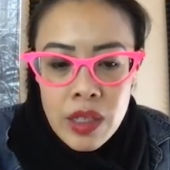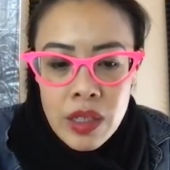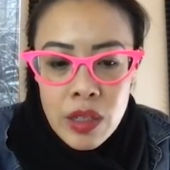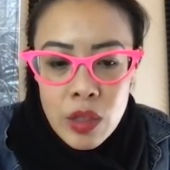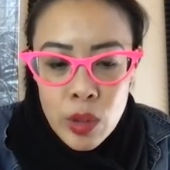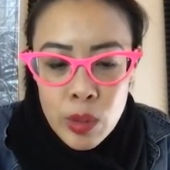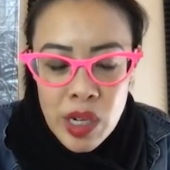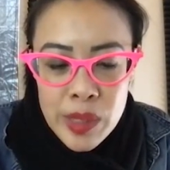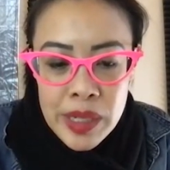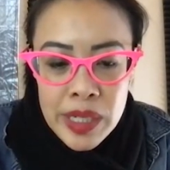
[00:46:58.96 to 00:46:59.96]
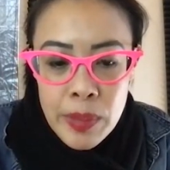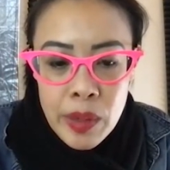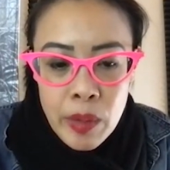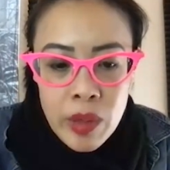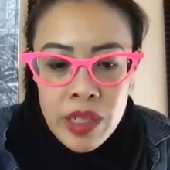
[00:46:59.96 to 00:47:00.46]
you know, cold prospecting, but
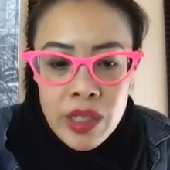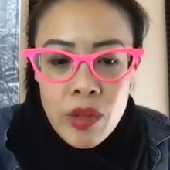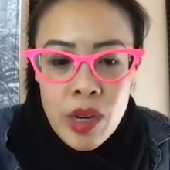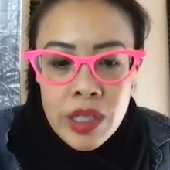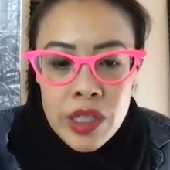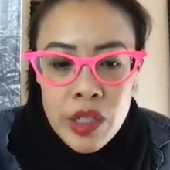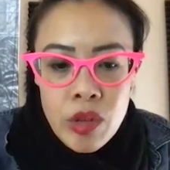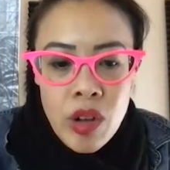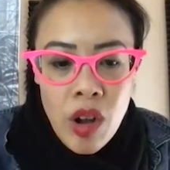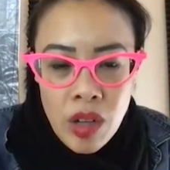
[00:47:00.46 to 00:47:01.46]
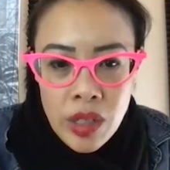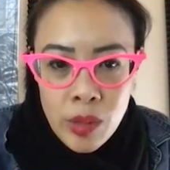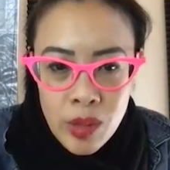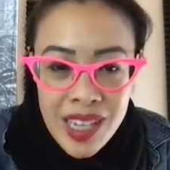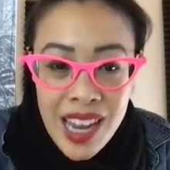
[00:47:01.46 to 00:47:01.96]
it wasn't directly a call. It
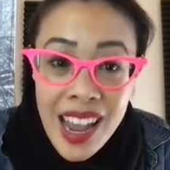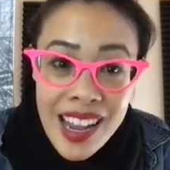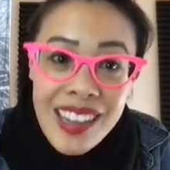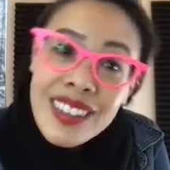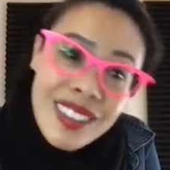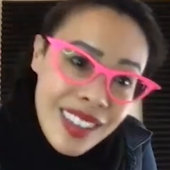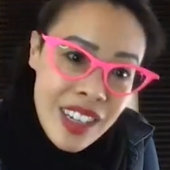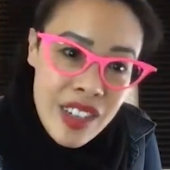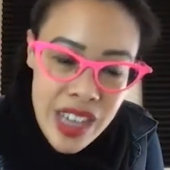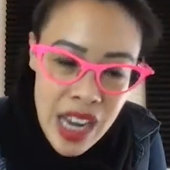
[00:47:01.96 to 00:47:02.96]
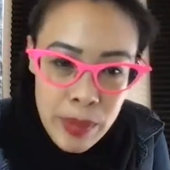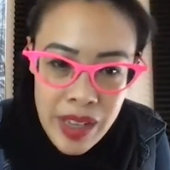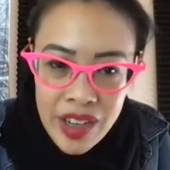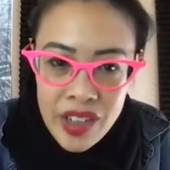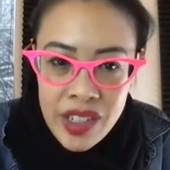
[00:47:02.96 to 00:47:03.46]
was, hey, here's an
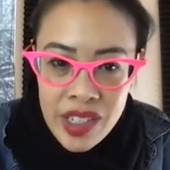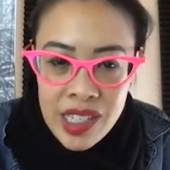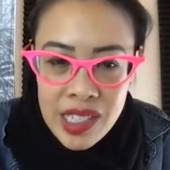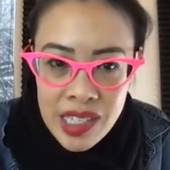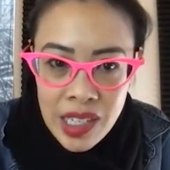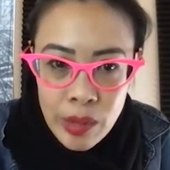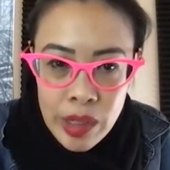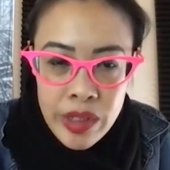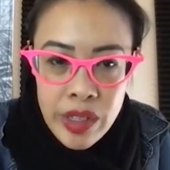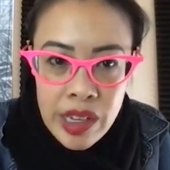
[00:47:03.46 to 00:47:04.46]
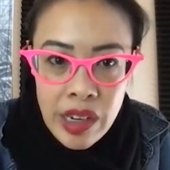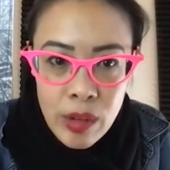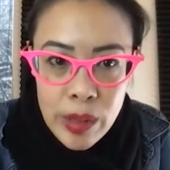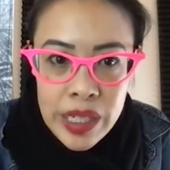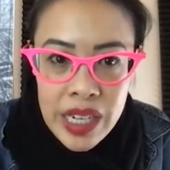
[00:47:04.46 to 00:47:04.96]
application to this accelerator. So they
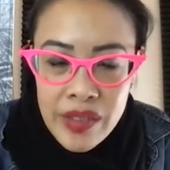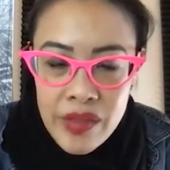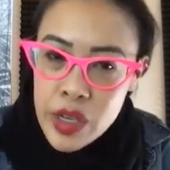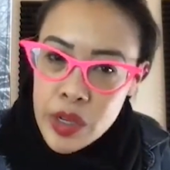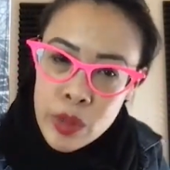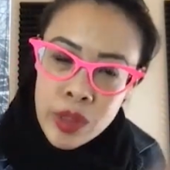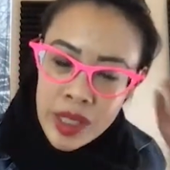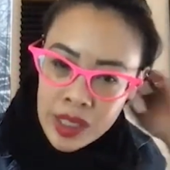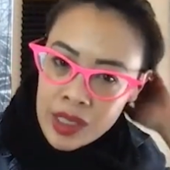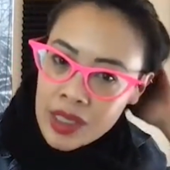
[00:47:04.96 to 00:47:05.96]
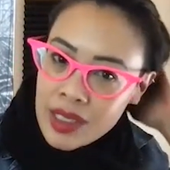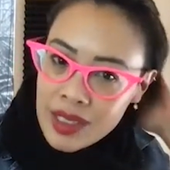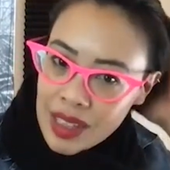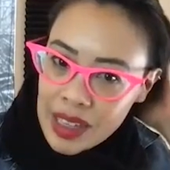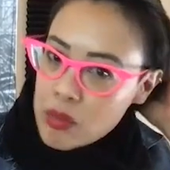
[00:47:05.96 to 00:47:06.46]
already kind of knew,
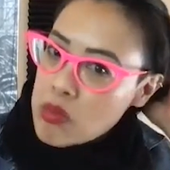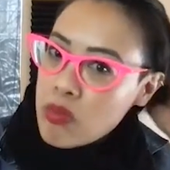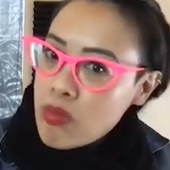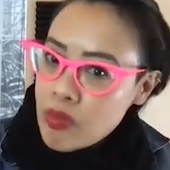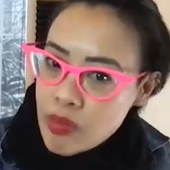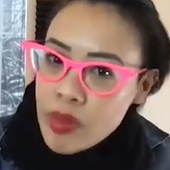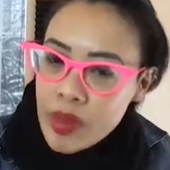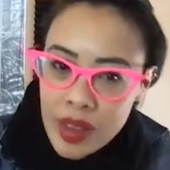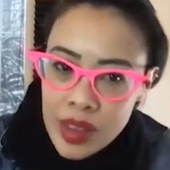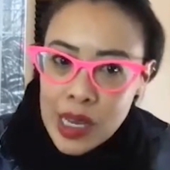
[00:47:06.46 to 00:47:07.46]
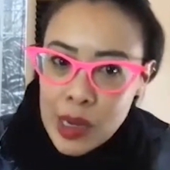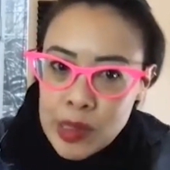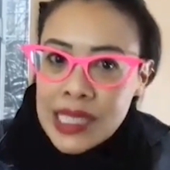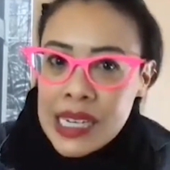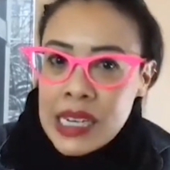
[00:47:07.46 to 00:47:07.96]
like it was
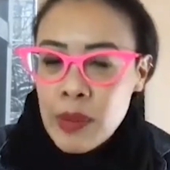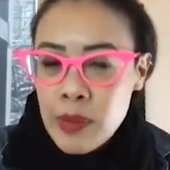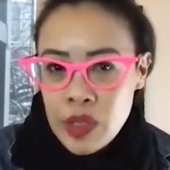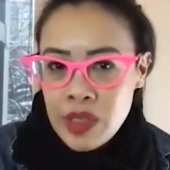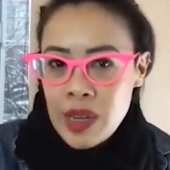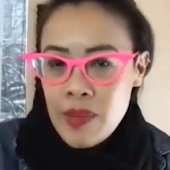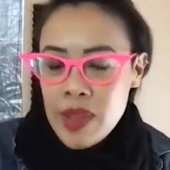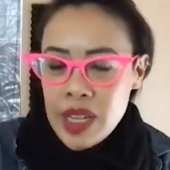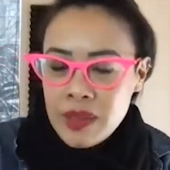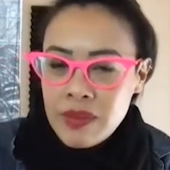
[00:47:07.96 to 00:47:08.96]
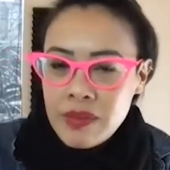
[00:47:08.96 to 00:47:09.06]
leading up to something.